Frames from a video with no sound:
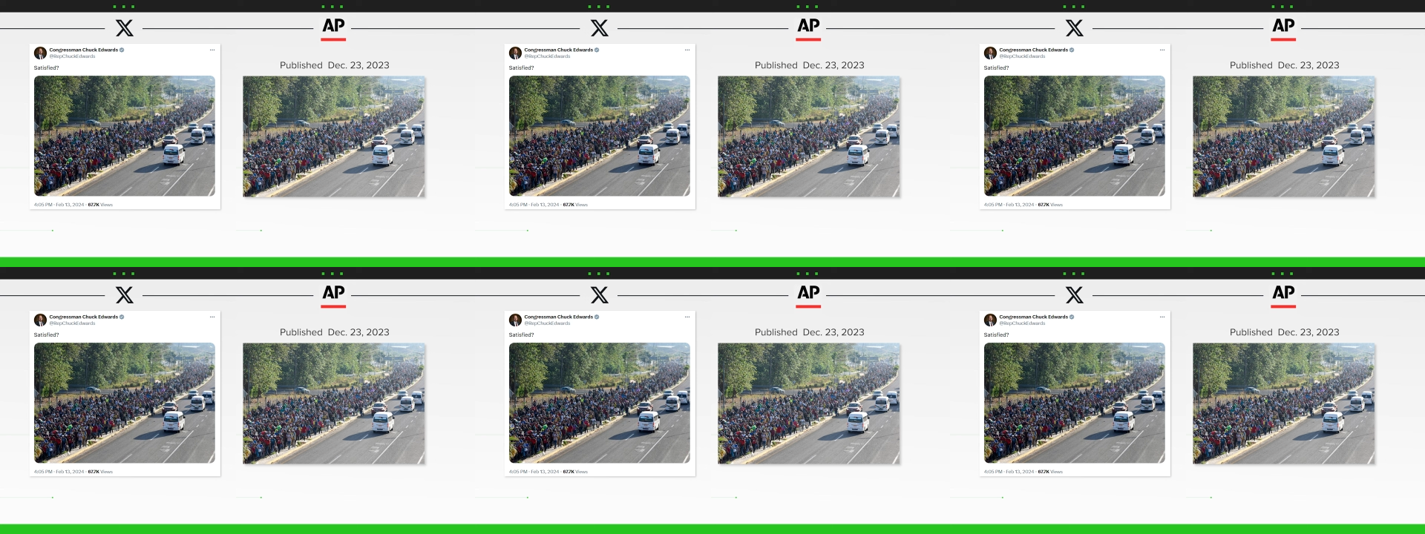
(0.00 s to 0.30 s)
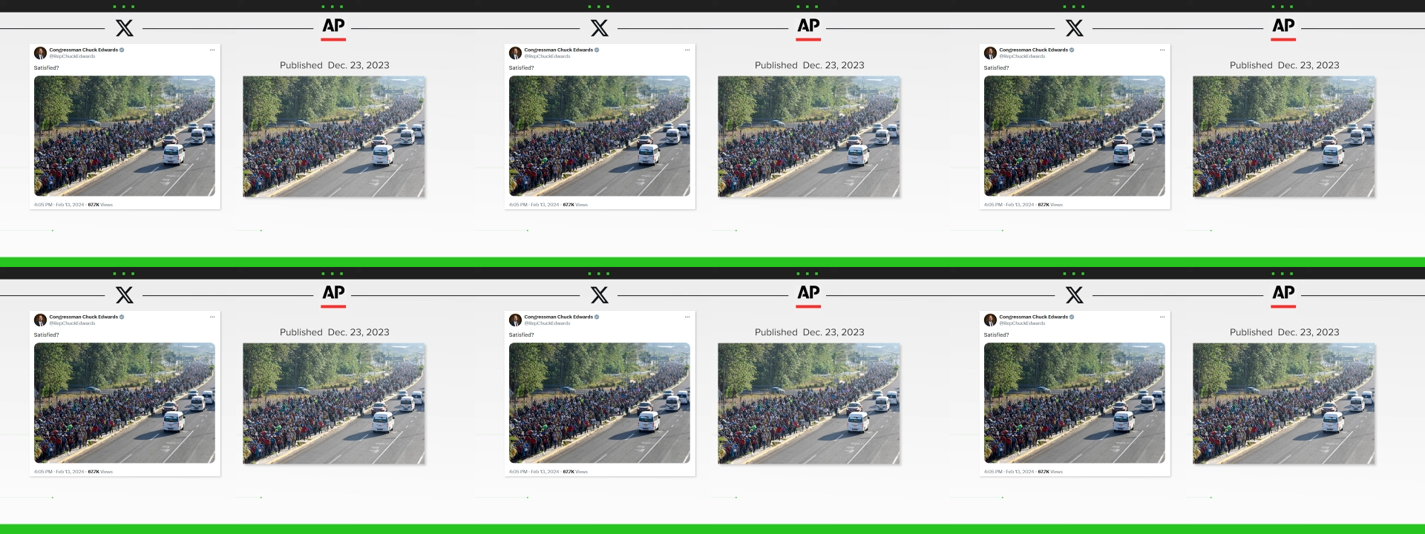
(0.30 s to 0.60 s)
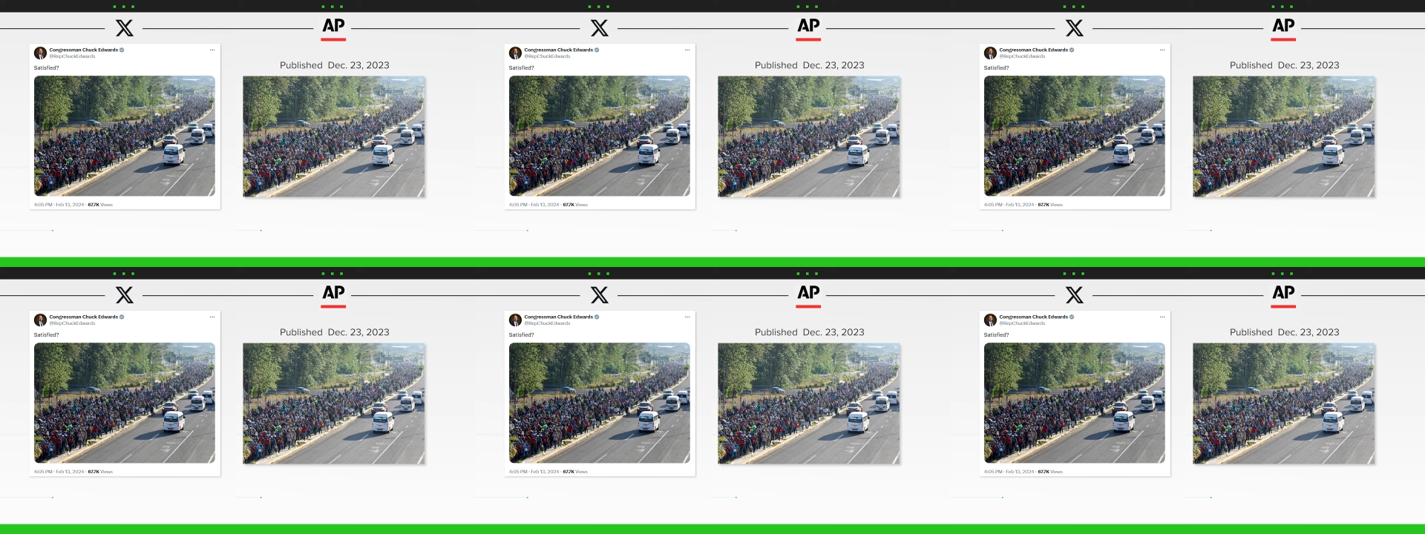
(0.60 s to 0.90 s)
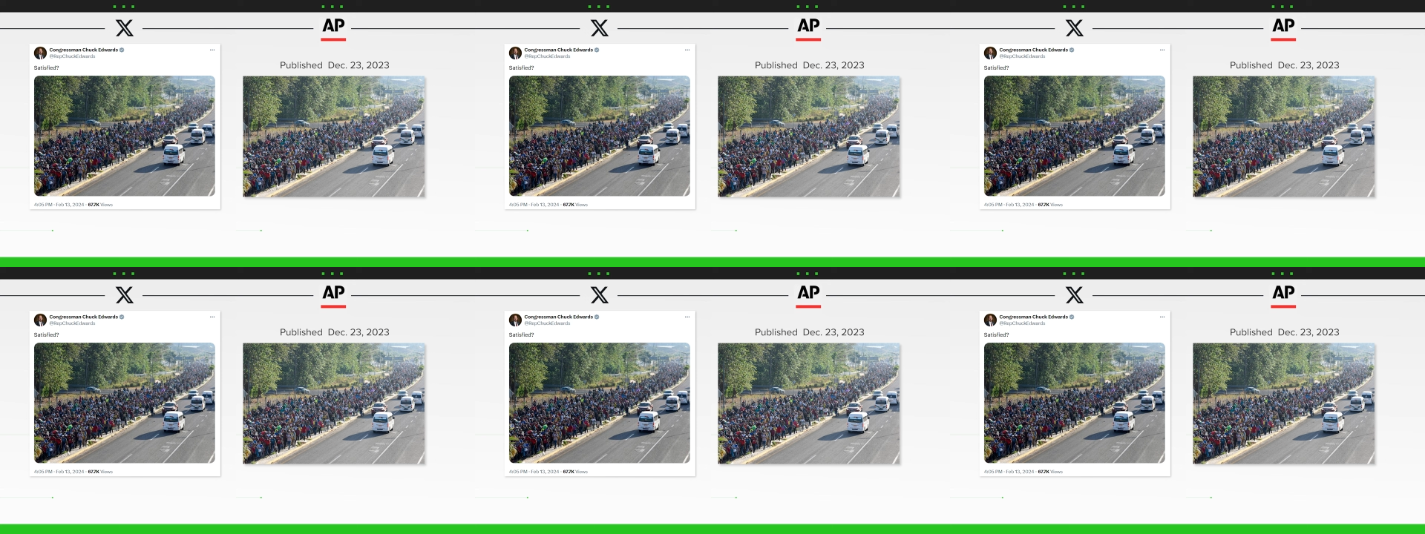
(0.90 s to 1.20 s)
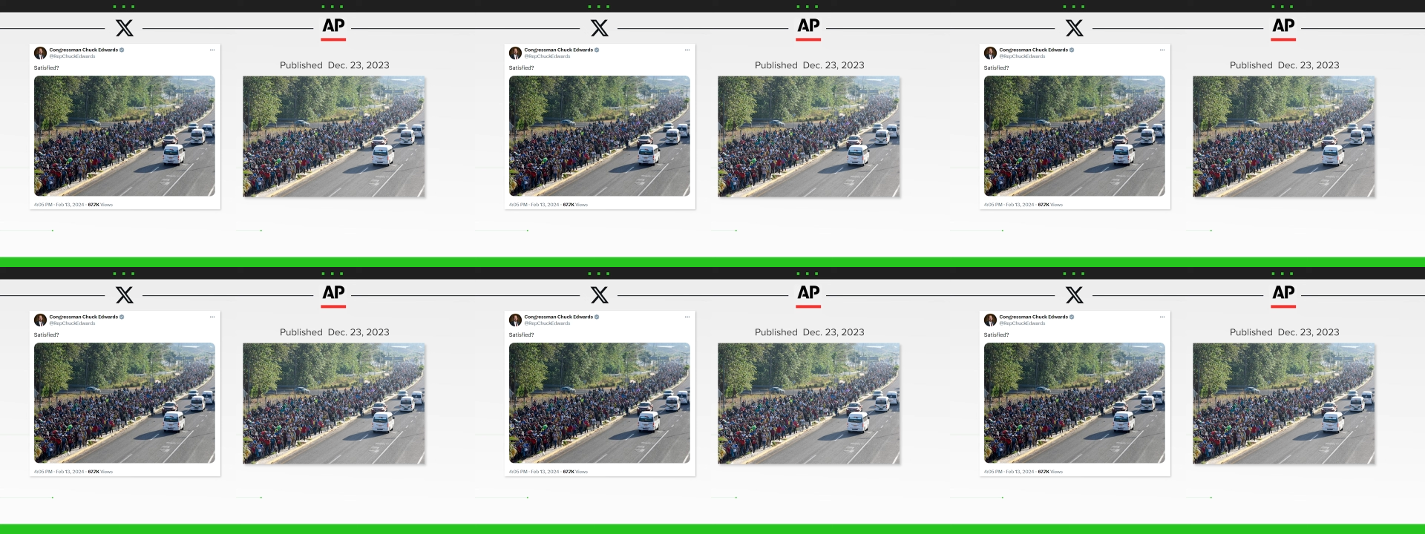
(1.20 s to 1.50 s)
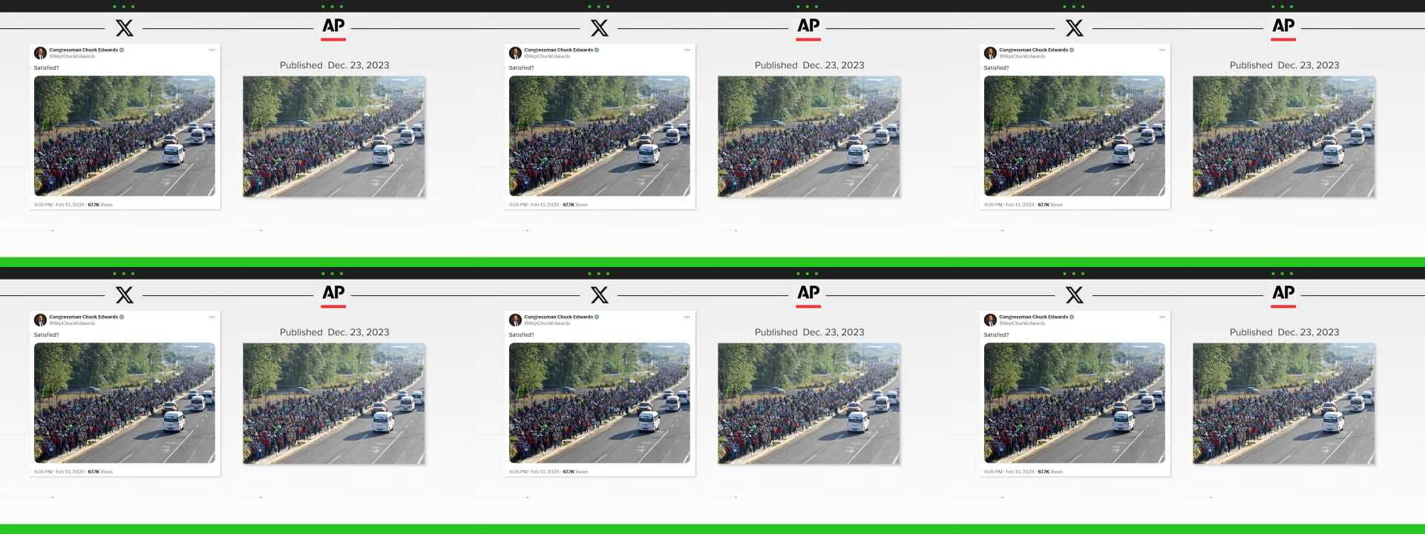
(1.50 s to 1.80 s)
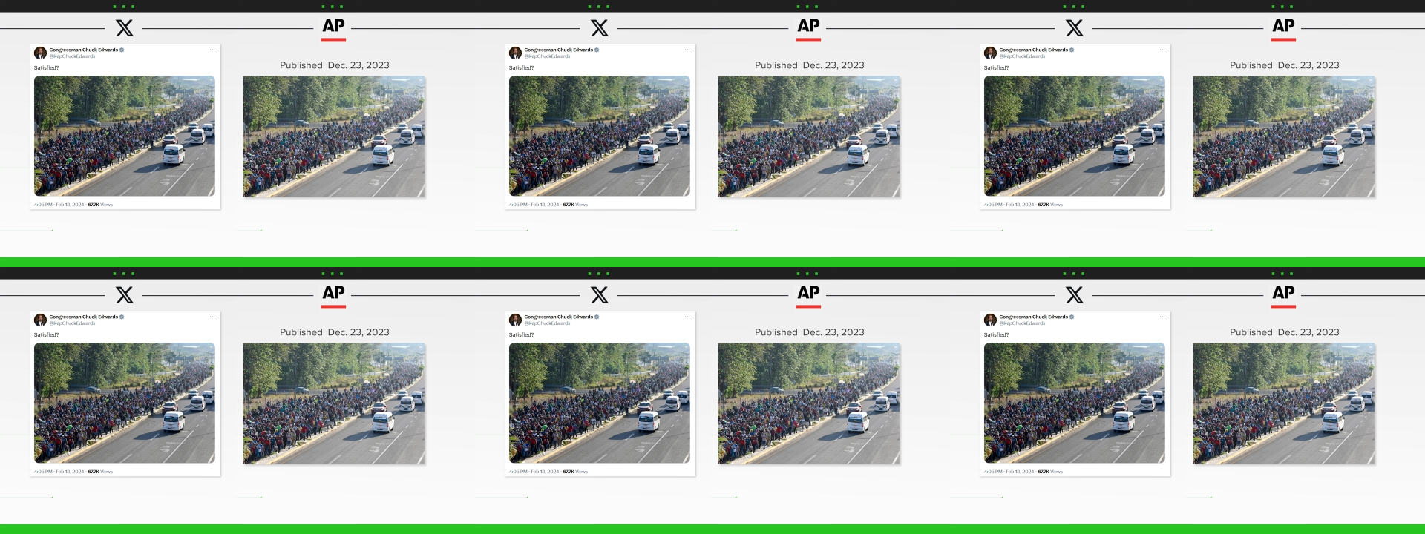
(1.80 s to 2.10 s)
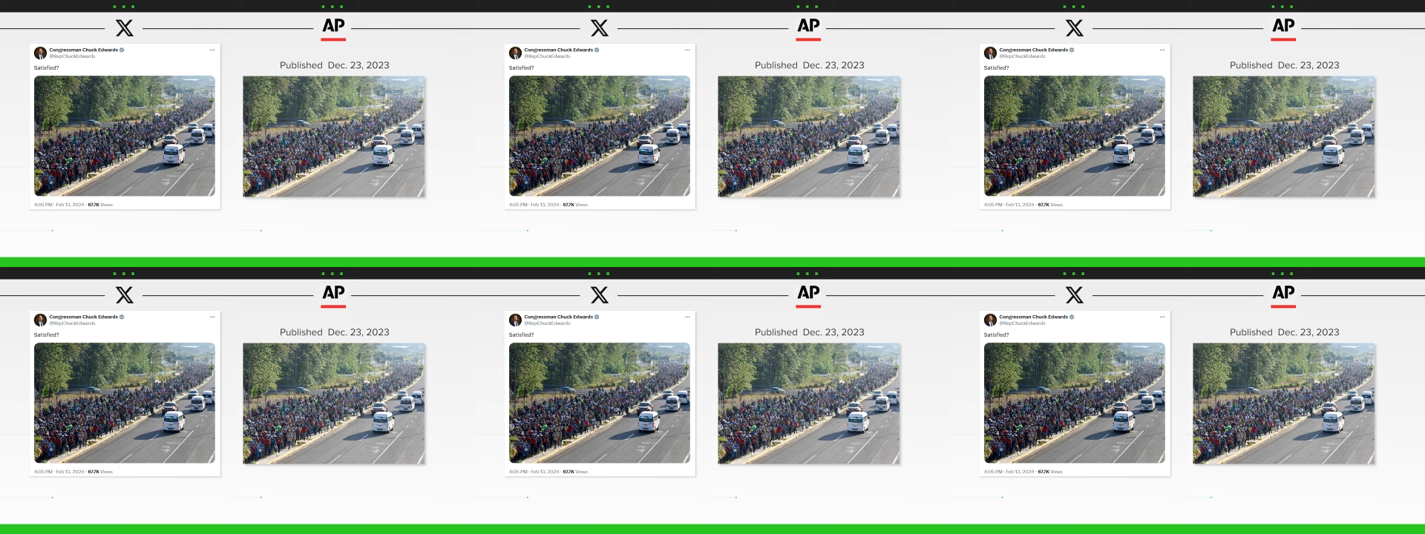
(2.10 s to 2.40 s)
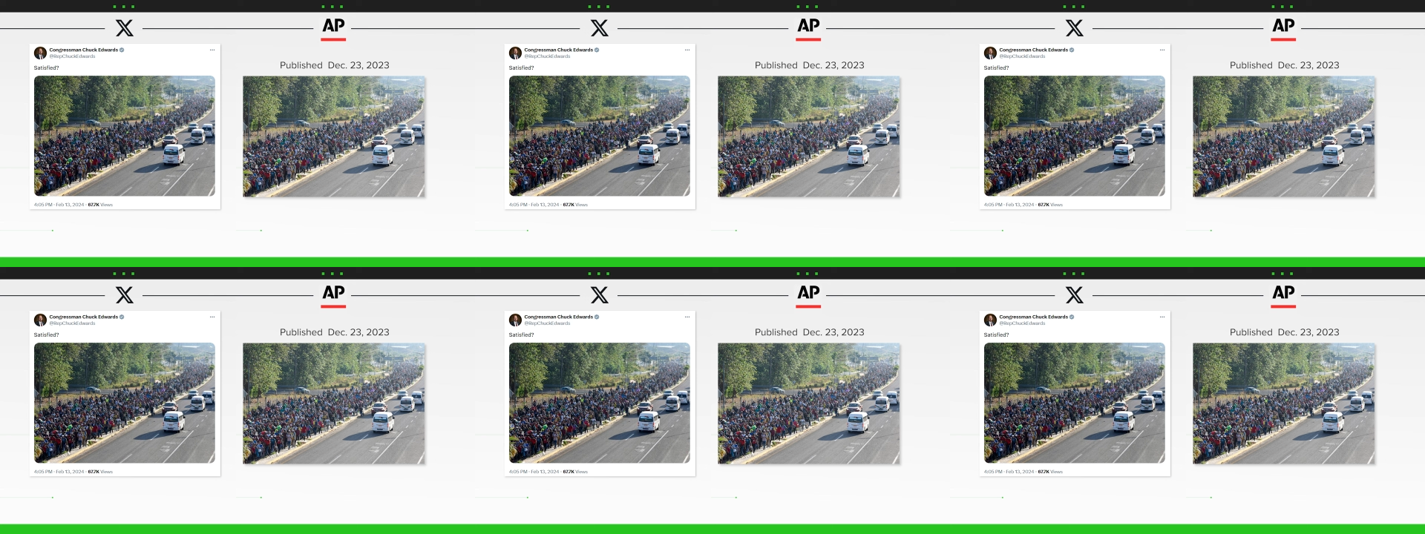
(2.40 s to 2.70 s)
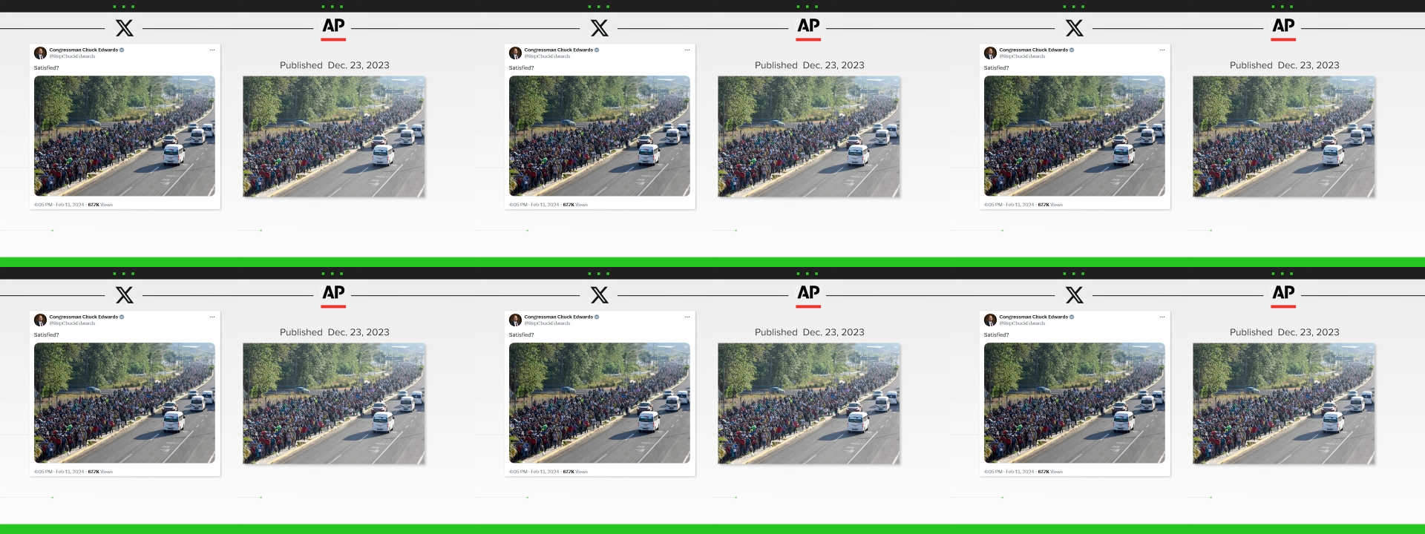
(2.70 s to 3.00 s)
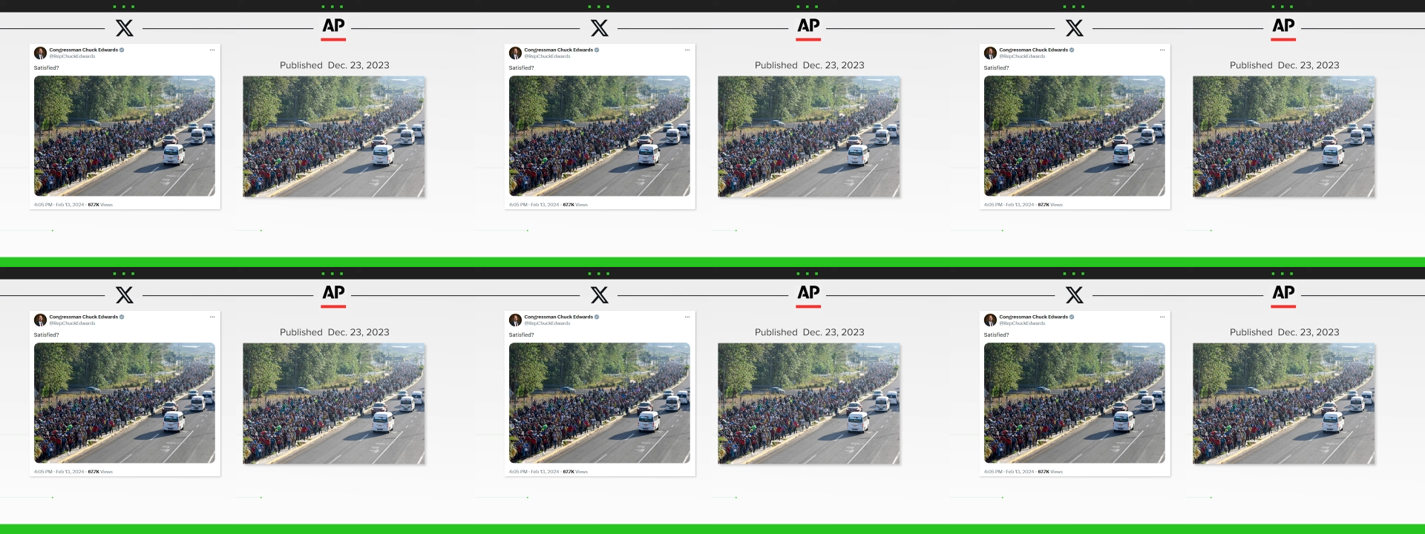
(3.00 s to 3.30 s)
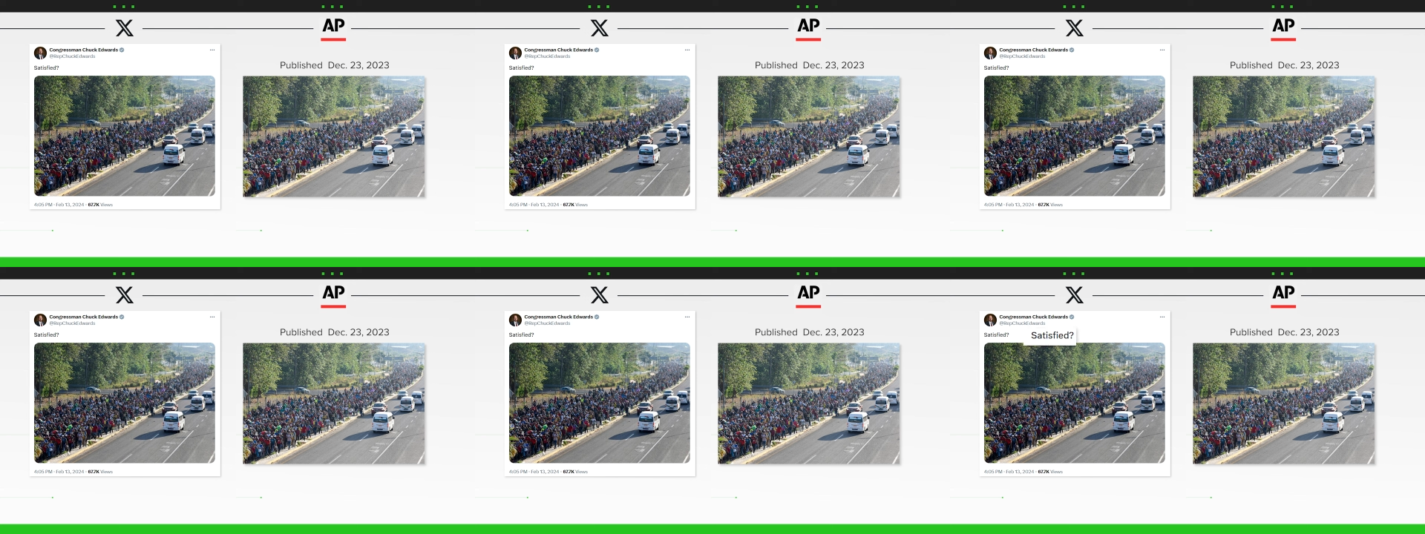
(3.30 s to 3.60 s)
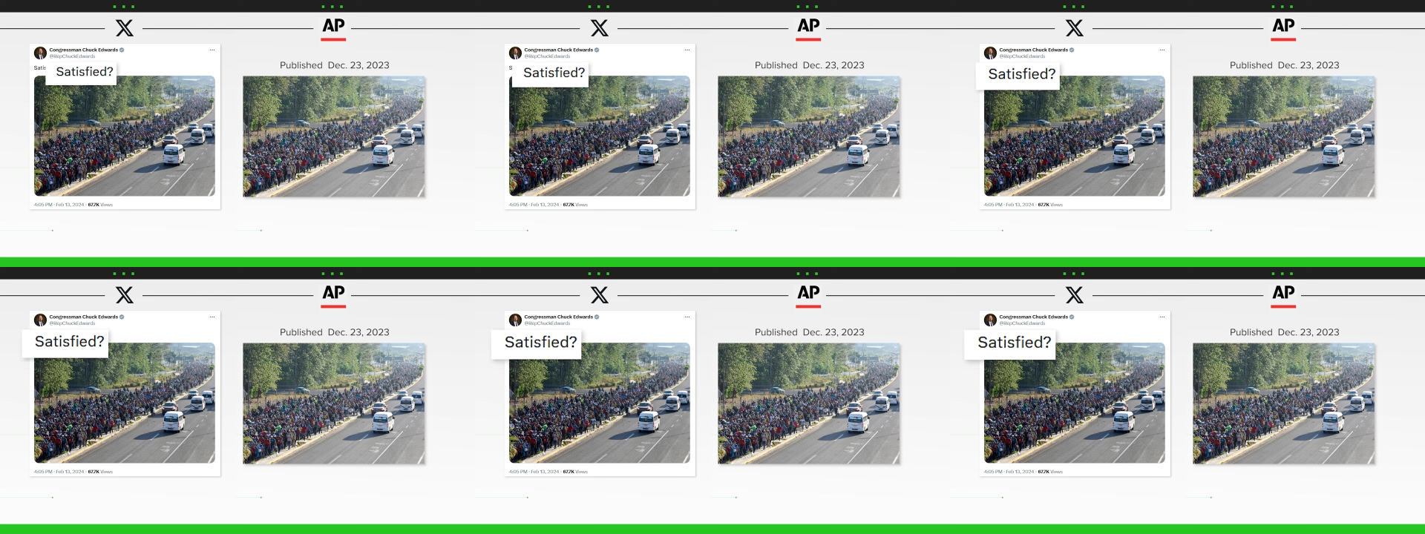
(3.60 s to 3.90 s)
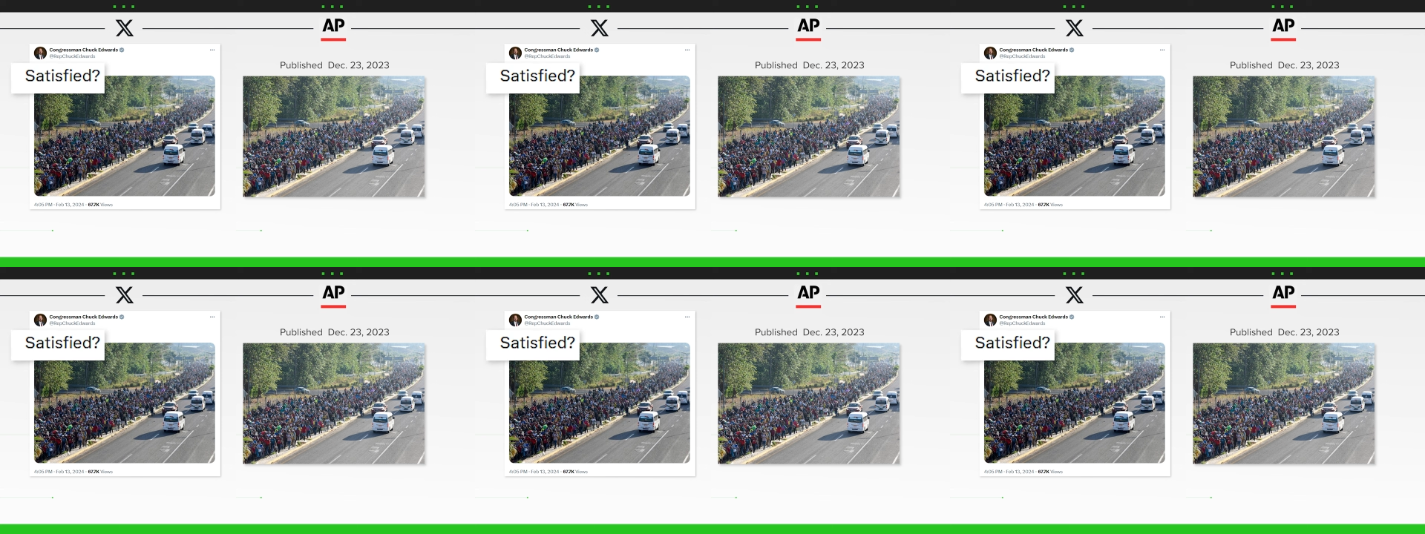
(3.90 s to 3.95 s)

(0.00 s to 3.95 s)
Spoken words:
(no speaker visible)